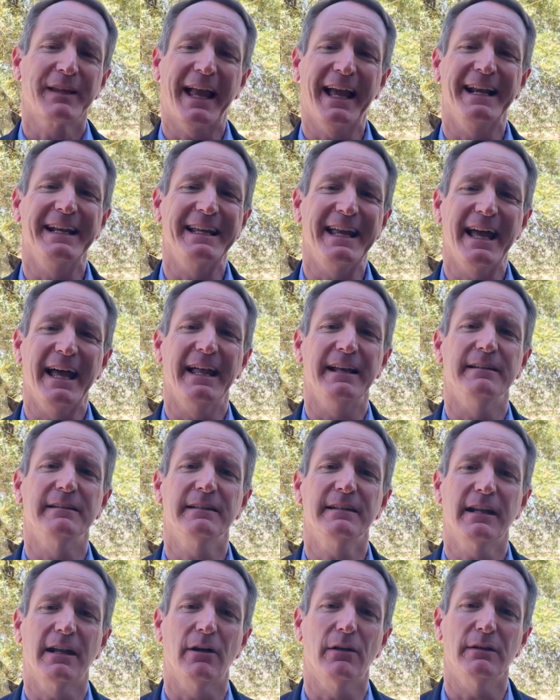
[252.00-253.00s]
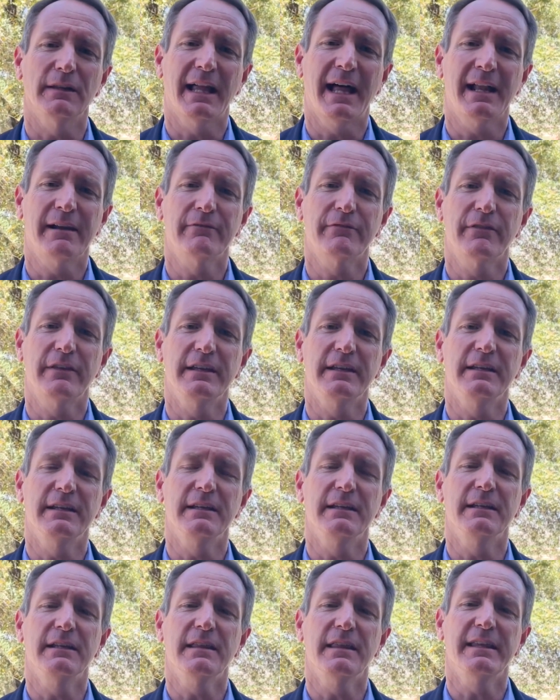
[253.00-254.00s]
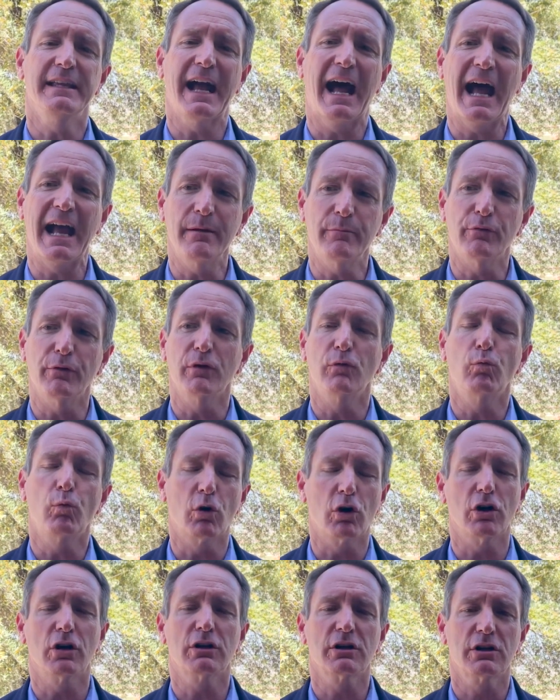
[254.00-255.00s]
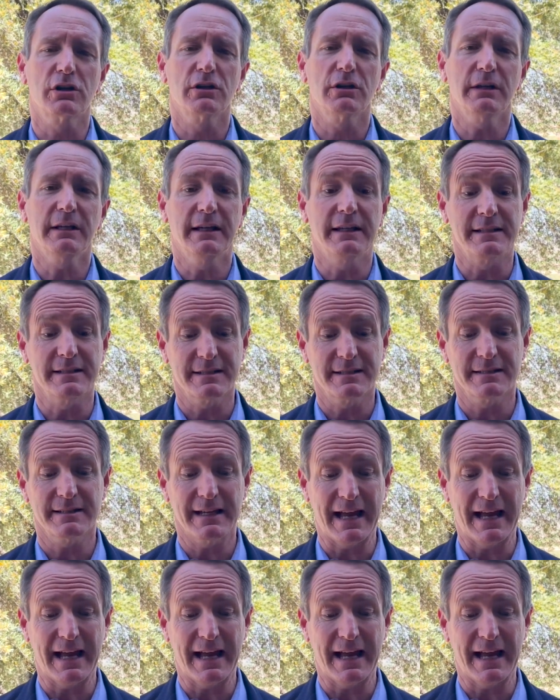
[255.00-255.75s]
And again, a lot of the hybrid work is,